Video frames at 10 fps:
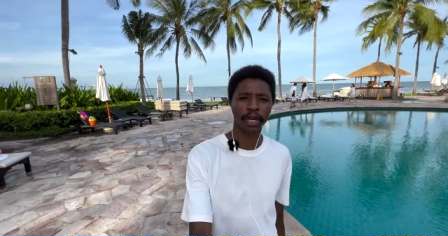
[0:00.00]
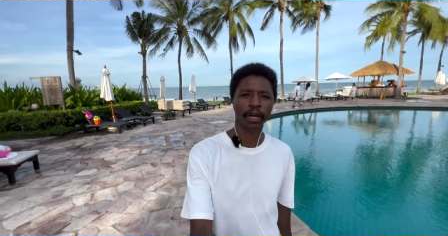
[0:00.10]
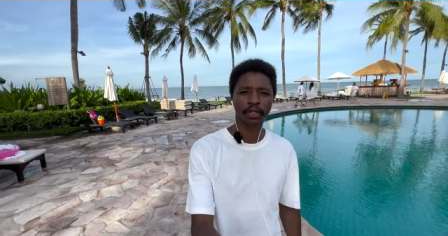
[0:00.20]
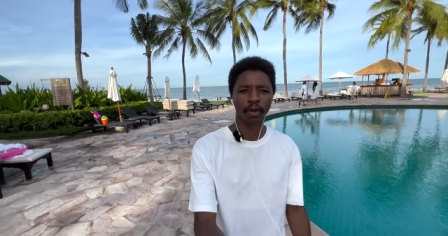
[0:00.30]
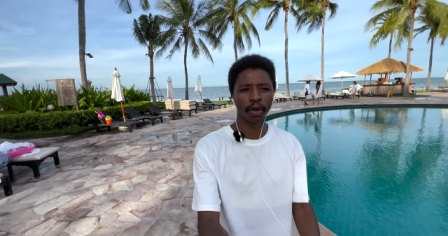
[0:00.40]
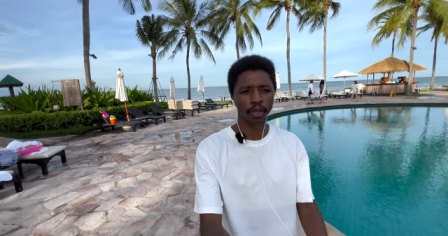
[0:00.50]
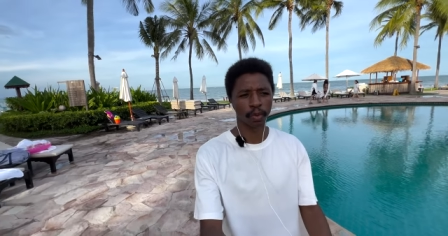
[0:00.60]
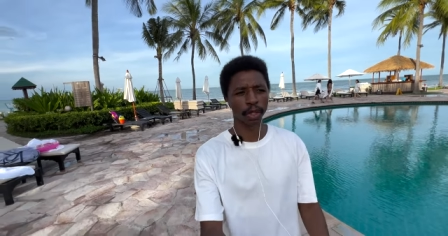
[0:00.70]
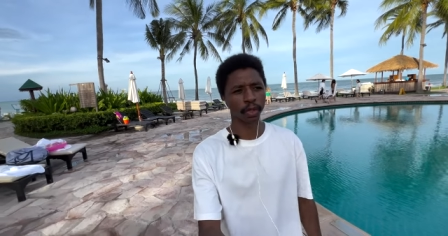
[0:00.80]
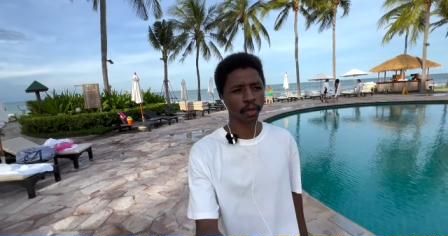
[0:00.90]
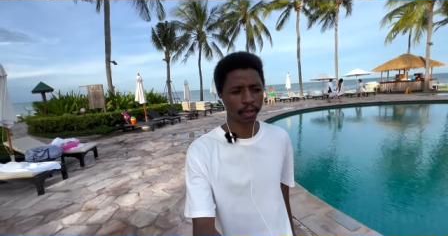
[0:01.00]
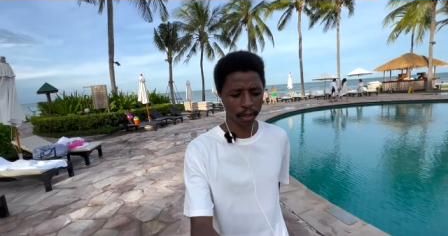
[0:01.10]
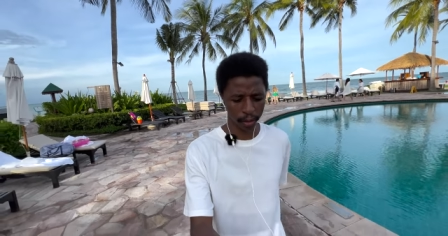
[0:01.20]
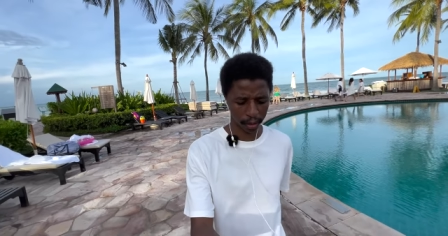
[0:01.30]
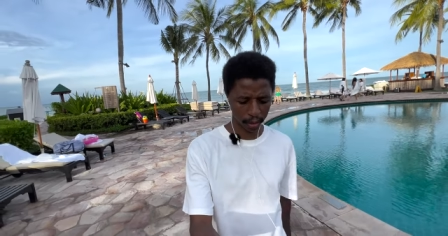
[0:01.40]
guys are all doing good.
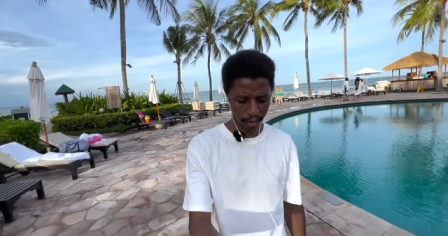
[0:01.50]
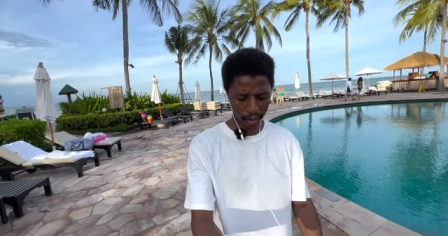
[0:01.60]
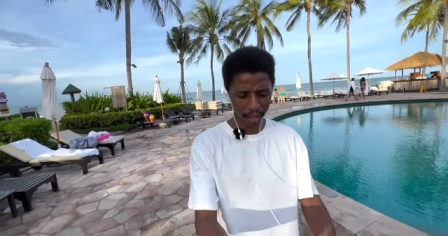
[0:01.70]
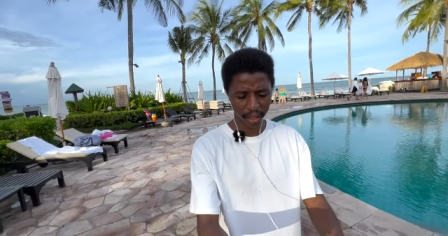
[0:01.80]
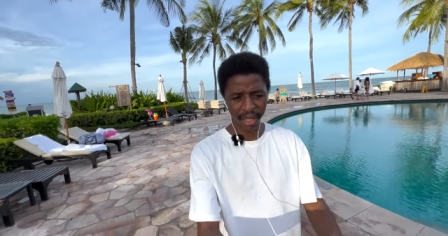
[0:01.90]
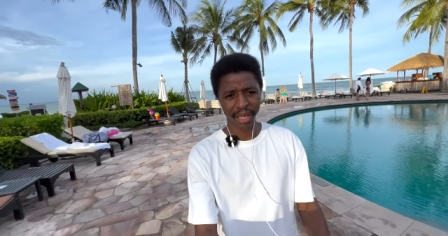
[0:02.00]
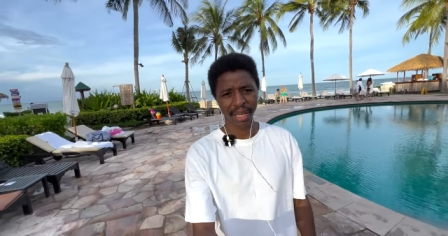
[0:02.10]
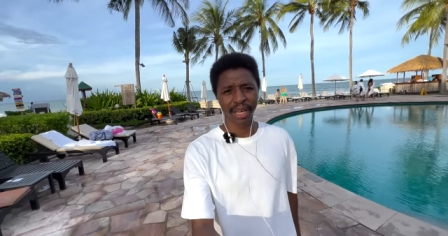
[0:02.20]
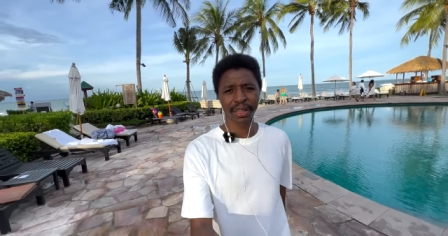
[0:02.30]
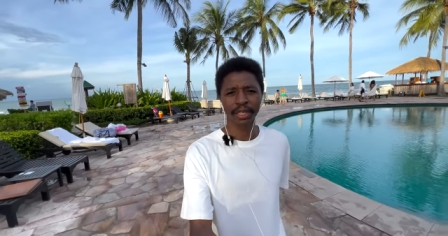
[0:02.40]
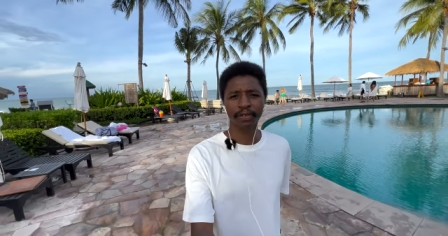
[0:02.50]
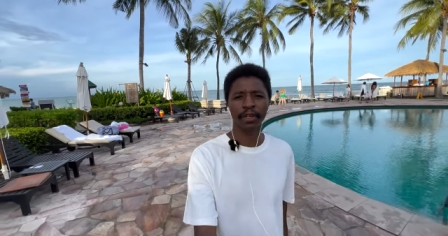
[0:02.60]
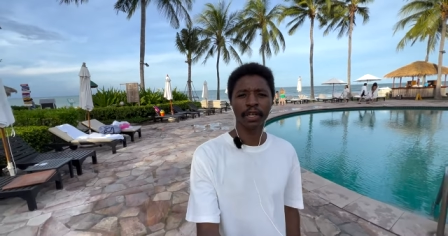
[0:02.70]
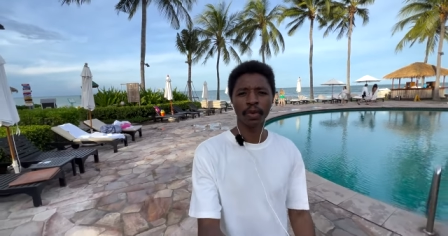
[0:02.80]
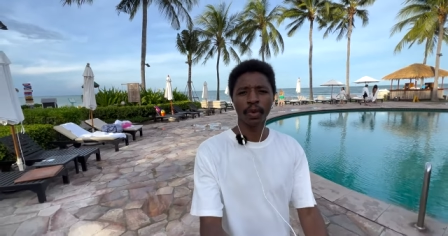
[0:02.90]
In this
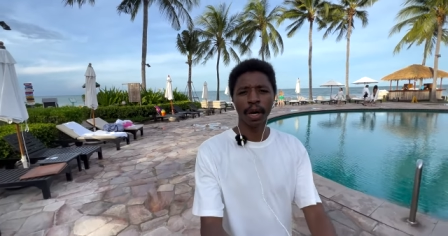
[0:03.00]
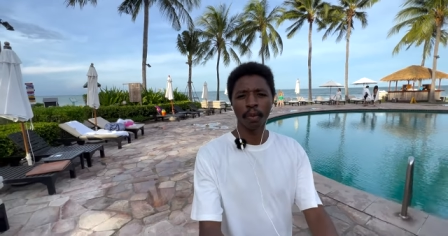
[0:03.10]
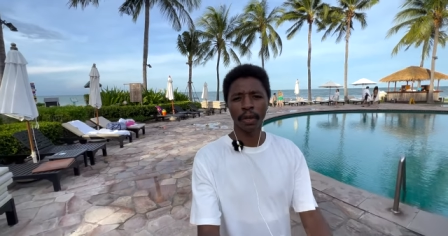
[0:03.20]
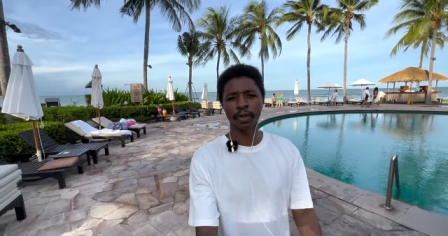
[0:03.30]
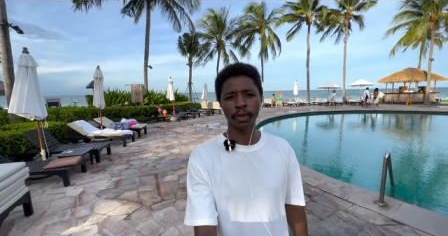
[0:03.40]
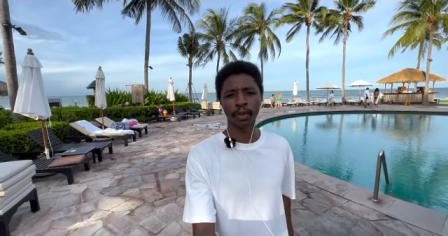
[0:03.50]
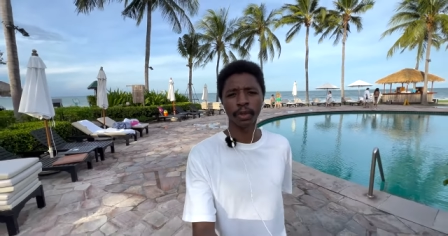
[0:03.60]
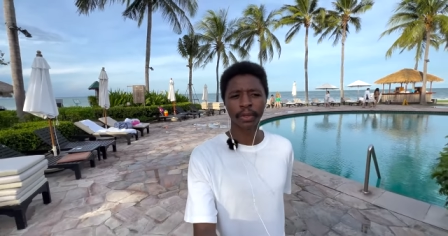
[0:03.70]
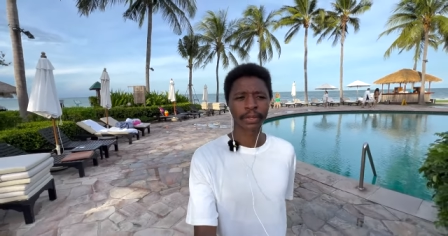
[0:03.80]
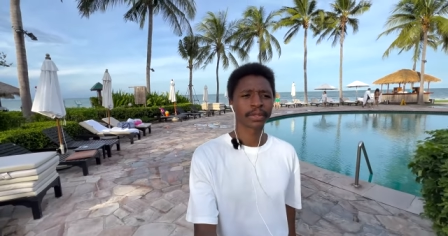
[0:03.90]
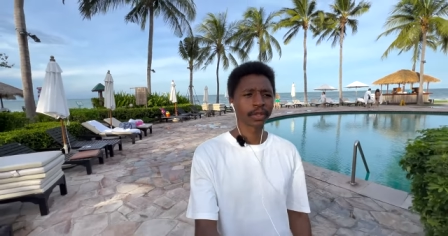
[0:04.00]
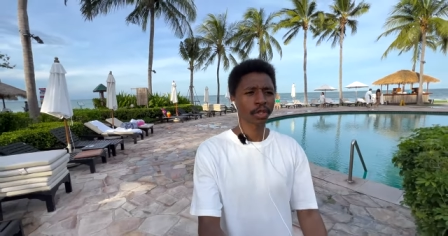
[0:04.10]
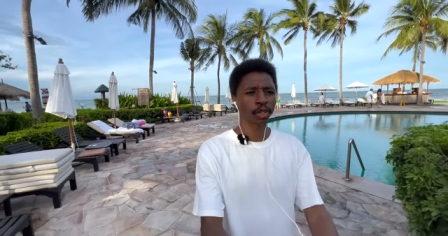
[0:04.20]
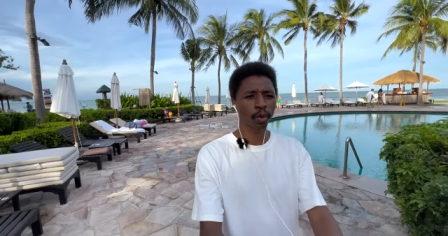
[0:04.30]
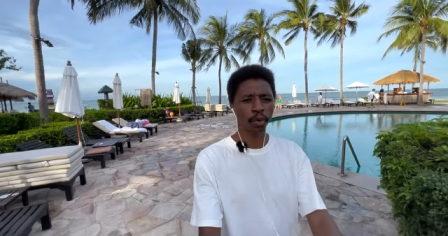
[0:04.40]
video, I wanted to
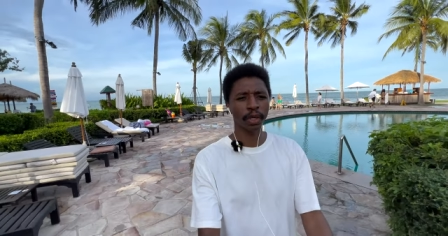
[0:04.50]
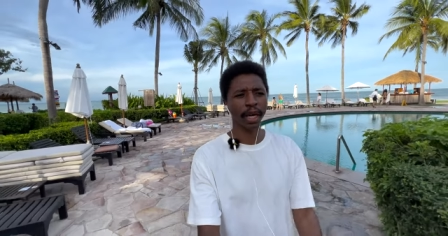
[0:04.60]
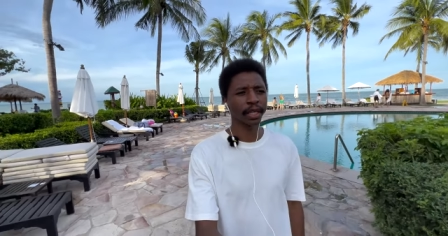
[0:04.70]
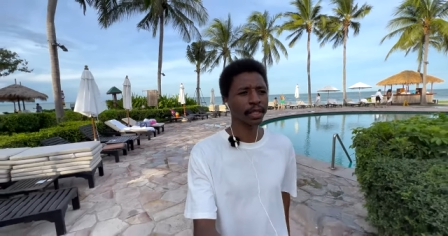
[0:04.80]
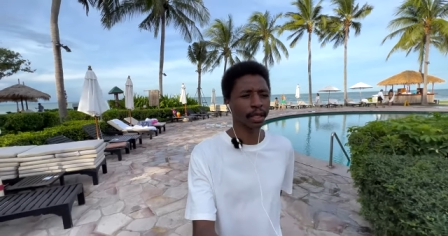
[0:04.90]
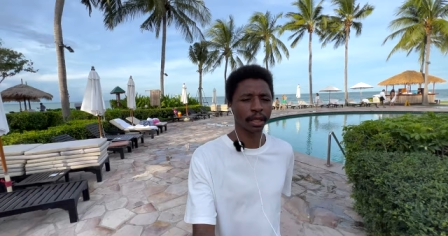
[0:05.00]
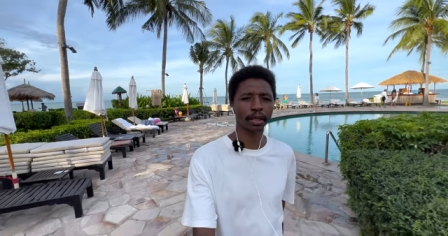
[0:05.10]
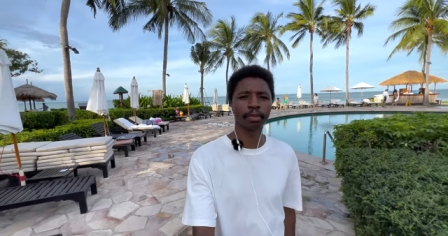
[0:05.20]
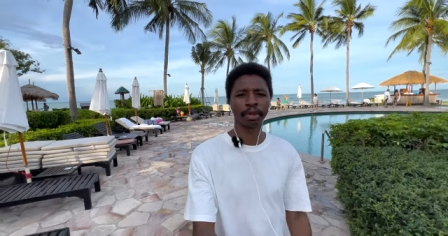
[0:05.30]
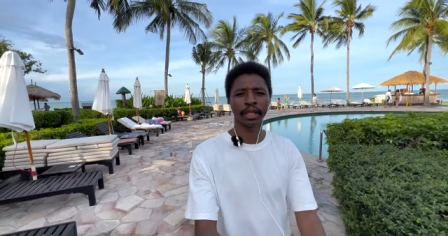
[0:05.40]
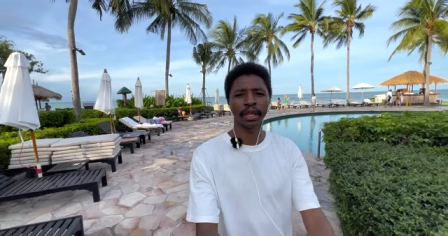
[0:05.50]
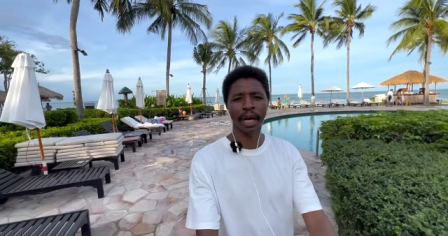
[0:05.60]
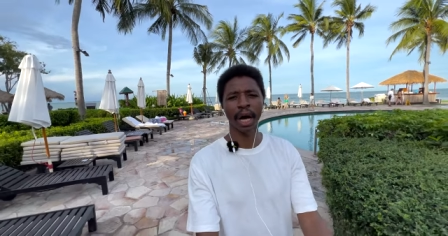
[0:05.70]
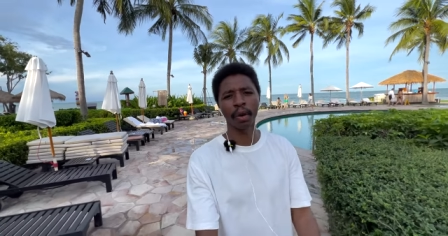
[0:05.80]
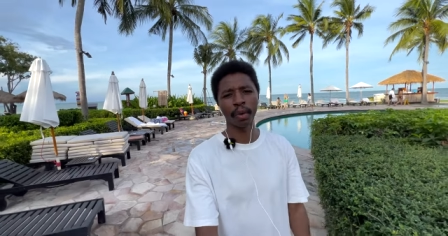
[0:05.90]
show you guys a little bit
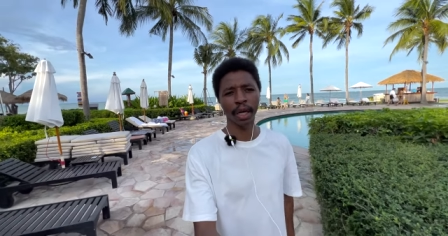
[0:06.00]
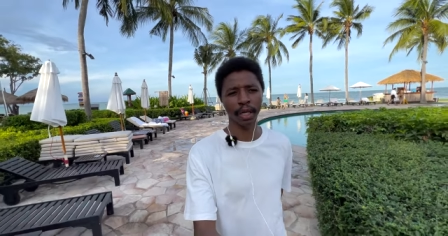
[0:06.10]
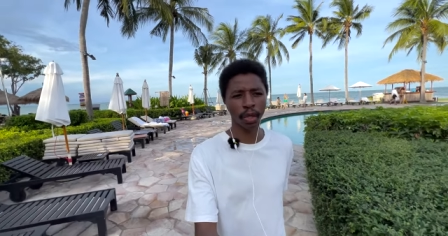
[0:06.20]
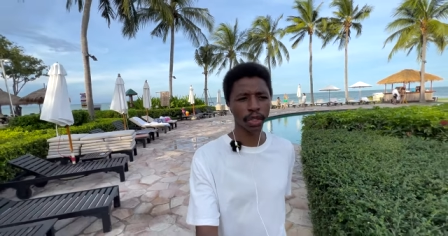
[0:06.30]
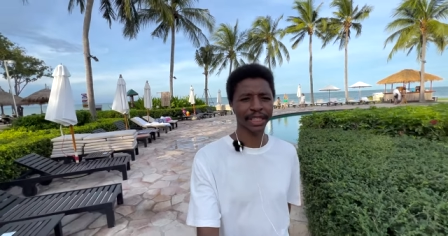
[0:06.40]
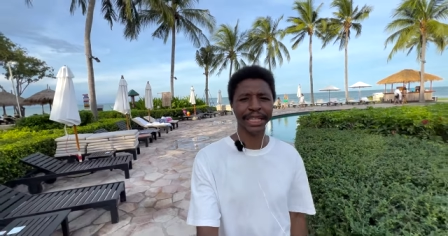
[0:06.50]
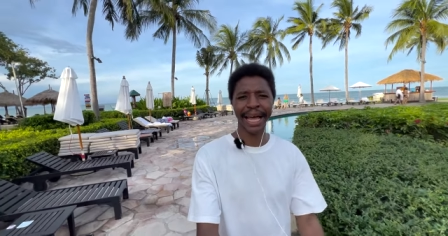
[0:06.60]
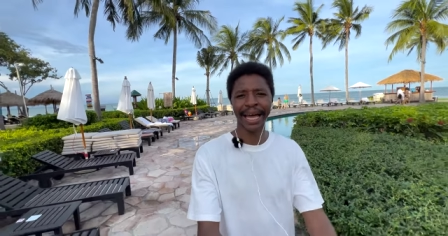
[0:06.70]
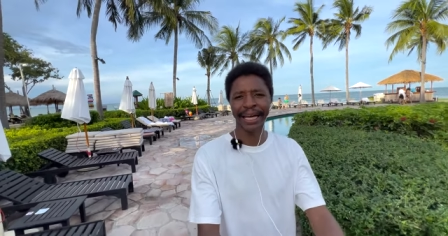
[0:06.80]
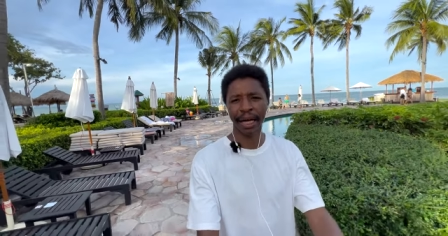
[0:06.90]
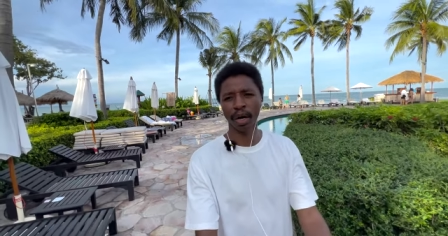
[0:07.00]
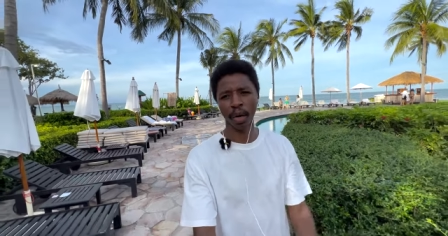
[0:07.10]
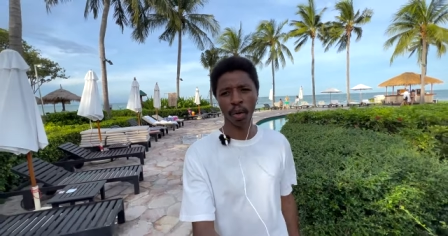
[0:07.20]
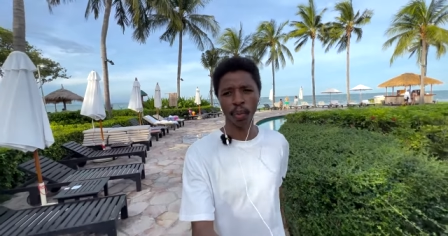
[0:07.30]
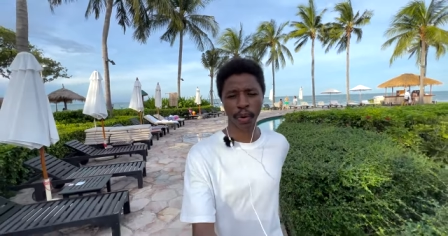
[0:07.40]
how it looks like
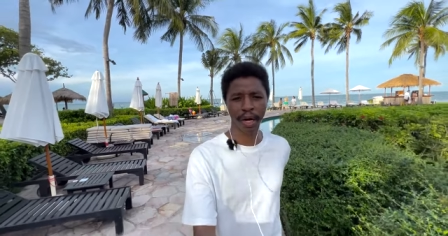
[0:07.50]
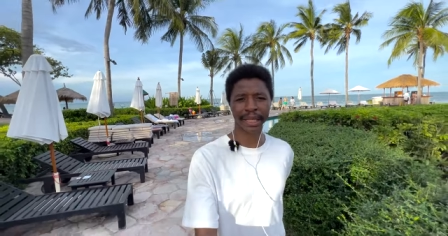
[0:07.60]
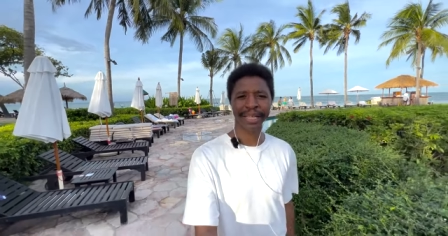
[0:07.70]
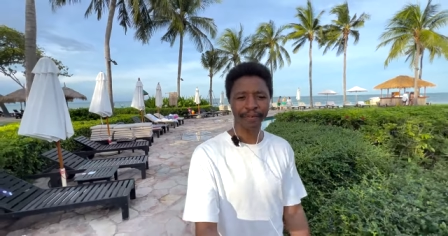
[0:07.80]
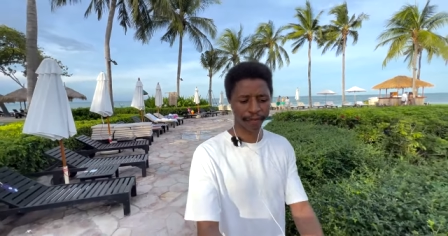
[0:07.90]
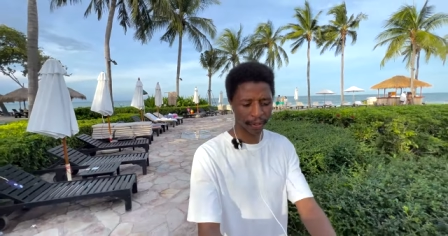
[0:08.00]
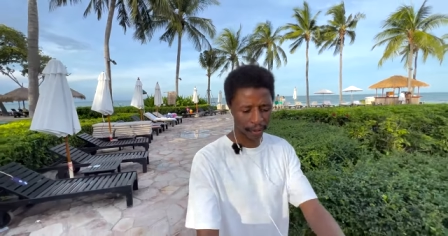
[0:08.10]
where I live,